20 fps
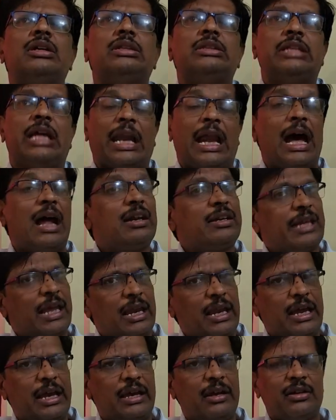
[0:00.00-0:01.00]
They are all
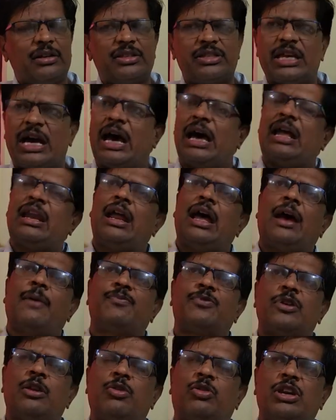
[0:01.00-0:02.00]
telling, sir,
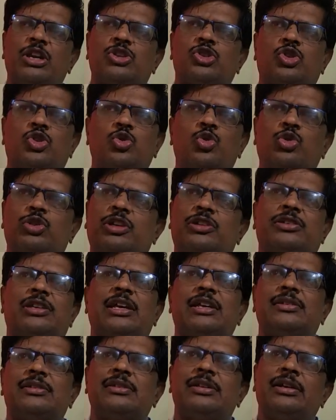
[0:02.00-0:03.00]
absolutely true this
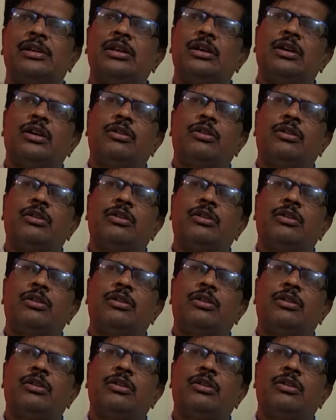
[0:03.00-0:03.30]
is.